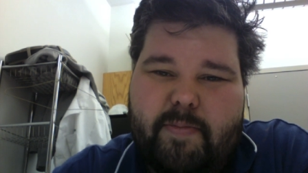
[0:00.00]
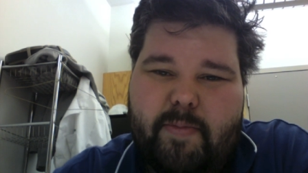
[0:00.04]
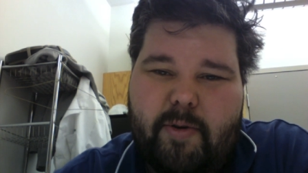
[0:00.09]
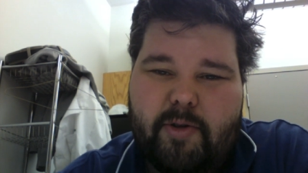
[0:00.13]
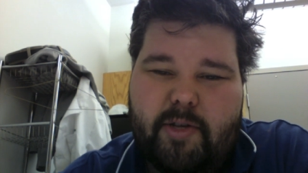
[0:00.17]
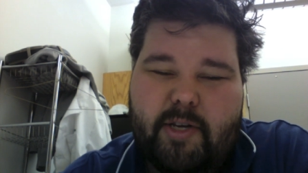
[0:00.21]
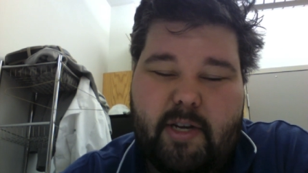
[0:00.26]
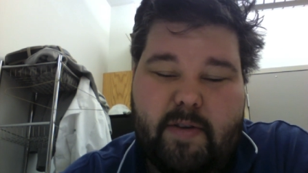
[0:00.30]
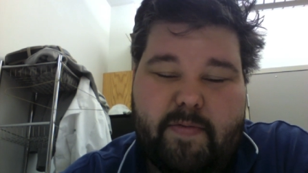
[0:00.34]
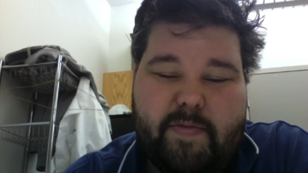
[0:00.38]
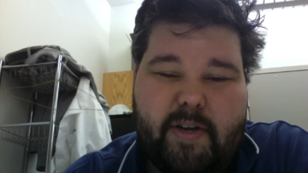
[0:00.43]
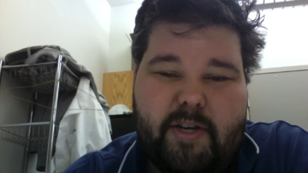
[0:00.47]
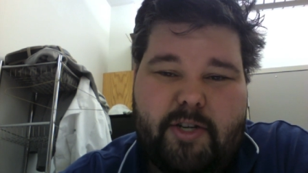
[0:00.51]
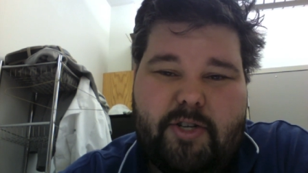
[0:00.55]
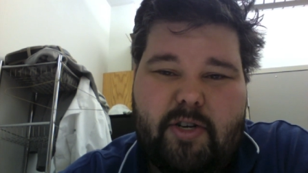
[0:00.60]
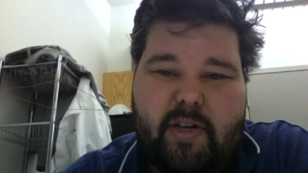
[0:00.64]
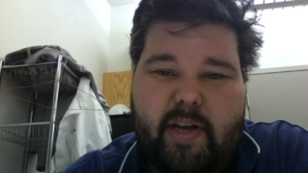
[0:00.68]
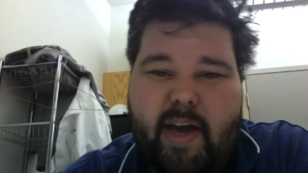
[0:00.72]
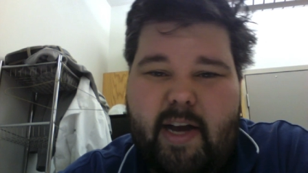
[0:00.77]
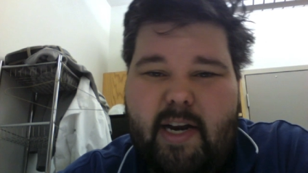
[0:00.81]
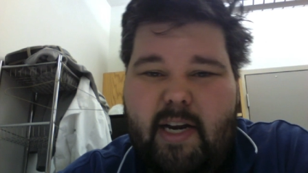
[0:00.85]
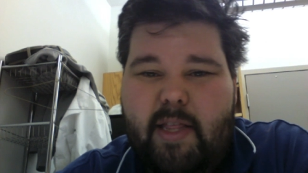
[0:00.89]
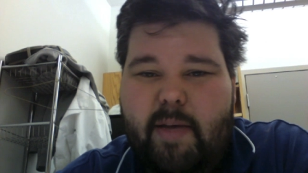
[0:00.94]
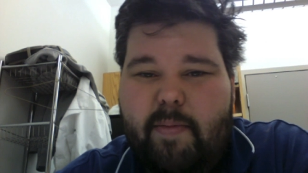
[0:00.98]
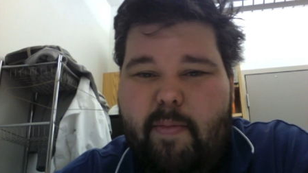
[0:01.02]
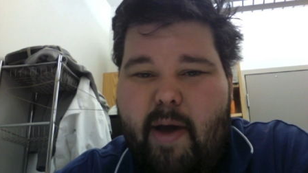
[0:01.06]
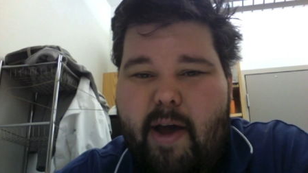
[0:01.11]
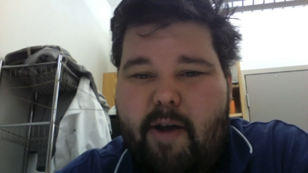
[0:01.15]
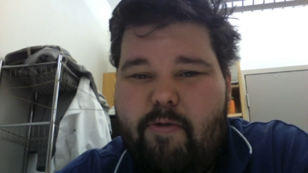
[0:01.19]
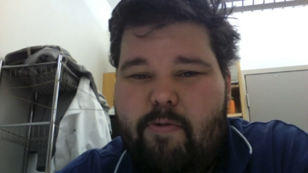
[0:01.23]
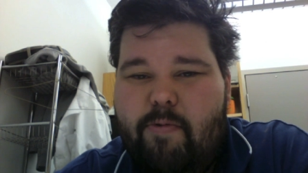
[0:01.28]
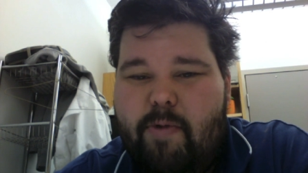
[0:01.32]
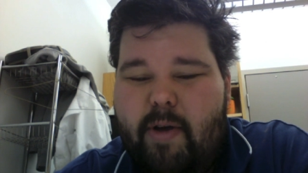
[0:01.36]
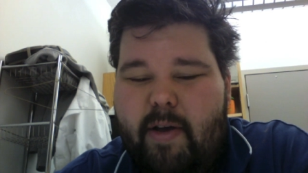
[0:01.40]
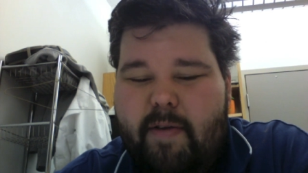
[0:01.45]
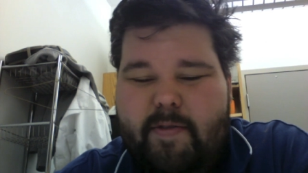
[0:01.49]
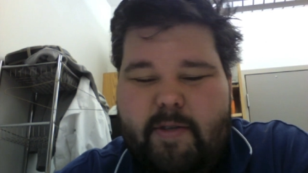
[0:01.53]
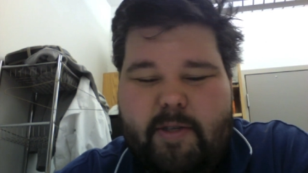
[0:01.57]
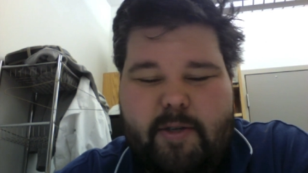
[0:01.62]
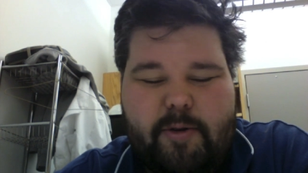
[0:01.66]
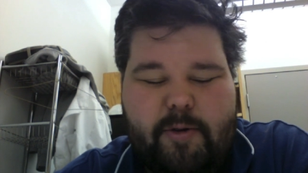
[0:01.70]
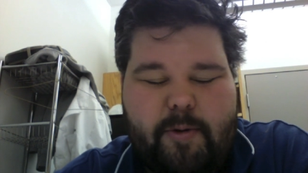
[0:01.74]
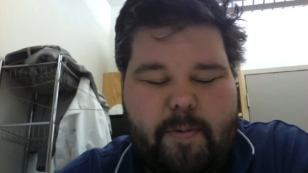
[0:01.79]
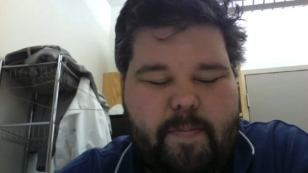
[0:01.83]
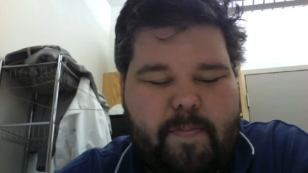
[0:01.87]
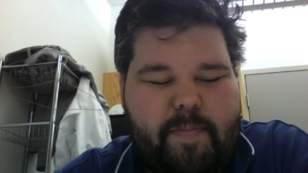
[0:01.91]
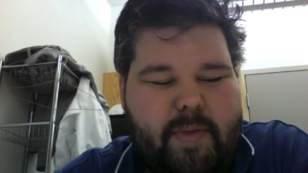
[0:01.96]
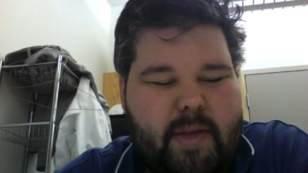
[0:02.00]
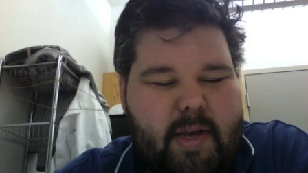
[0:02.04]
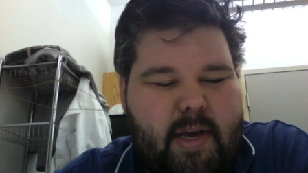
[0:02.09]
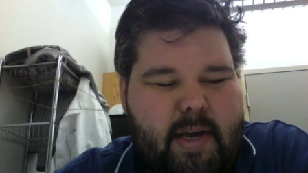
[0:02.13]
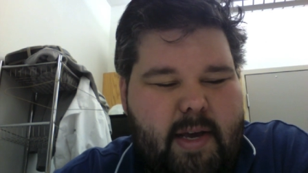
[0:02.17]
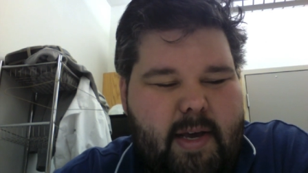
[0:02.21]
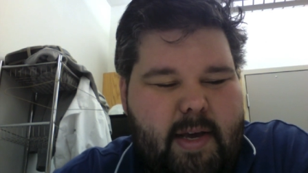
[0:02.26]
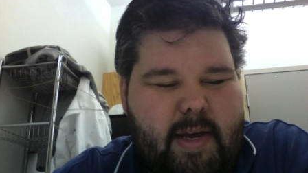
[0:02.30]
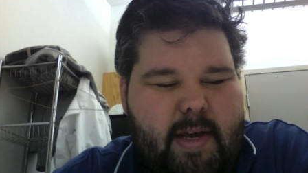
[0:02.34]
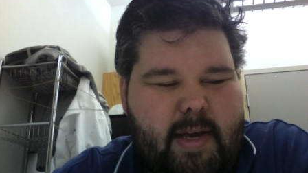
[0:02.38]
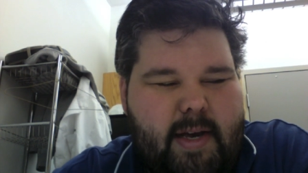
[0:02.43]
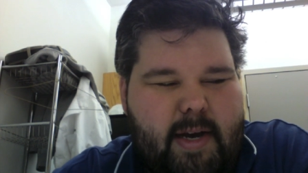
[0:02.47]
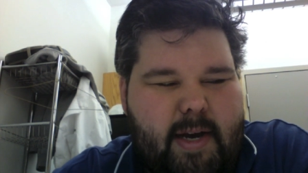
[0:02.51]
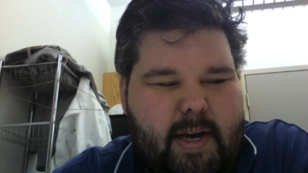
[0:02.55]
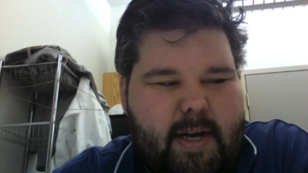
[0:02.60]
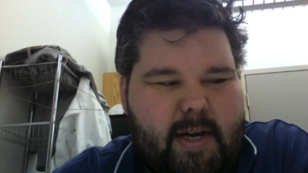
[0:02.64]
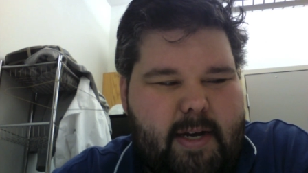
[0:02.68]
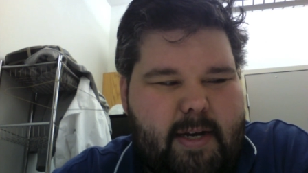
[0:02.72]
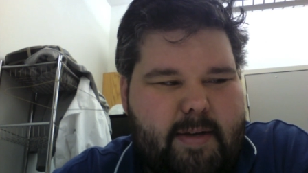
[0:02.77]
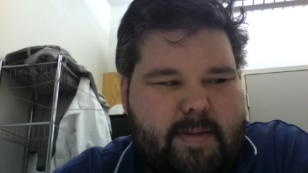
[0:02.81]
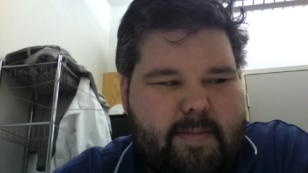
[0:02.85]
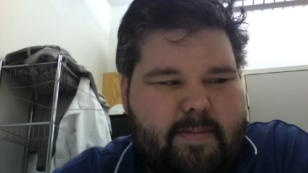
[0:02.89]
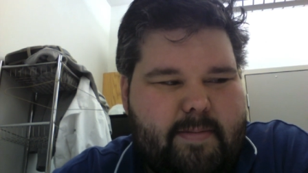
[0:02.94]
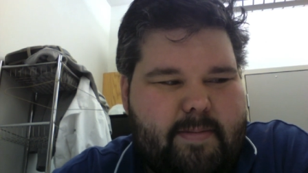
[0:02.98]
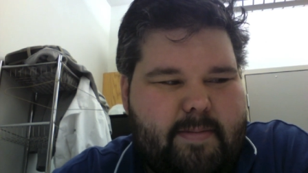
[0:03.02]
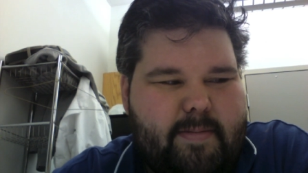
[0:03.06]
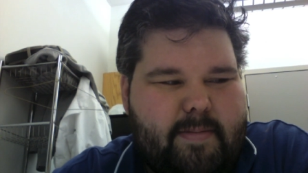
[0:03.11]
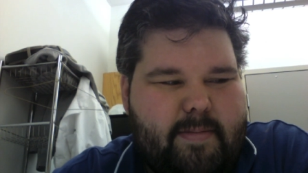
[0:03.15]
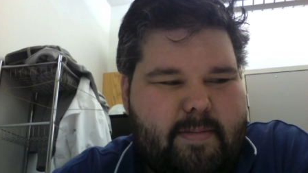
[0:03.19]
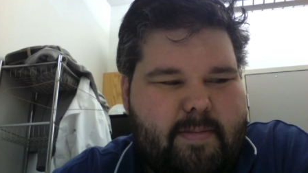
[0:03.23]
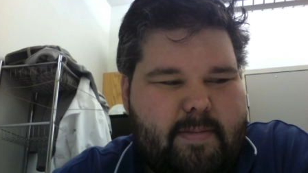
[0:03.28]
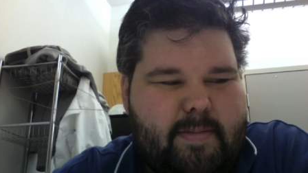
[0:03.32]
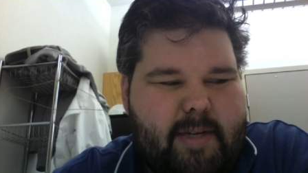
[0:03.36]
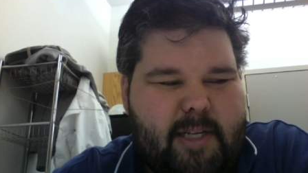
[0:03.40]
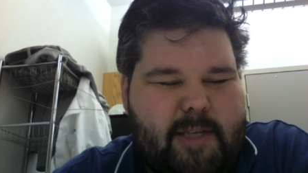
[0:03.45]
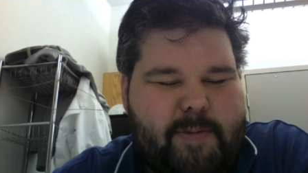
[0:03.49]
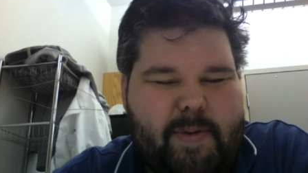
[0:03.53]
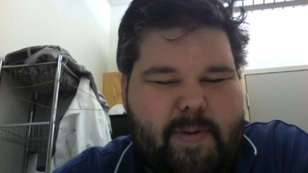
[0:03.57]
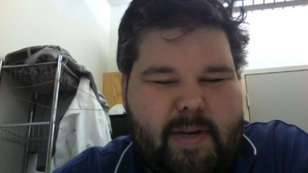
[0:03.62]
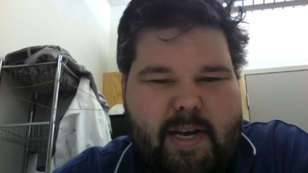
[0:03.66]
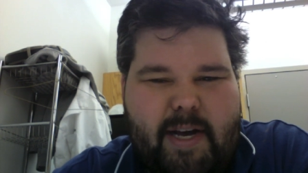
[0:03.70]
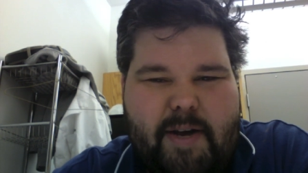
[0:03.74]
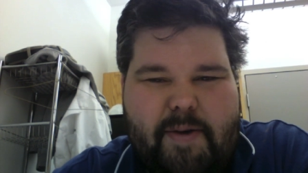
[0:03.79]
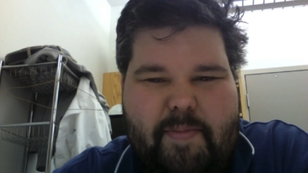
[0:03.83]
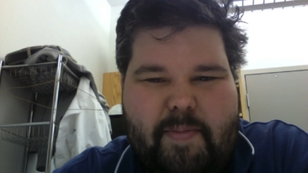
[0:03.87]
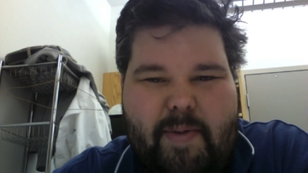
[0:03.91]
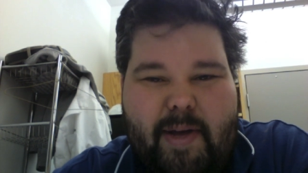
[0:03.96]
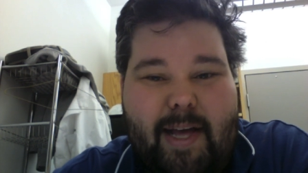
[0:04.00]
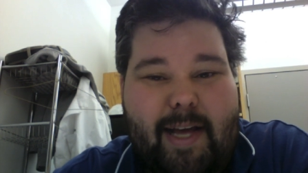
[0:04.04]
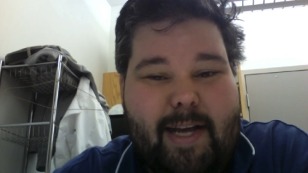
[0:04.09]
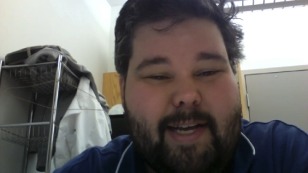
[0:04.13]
both conventionally and in the microwave, so um, it's become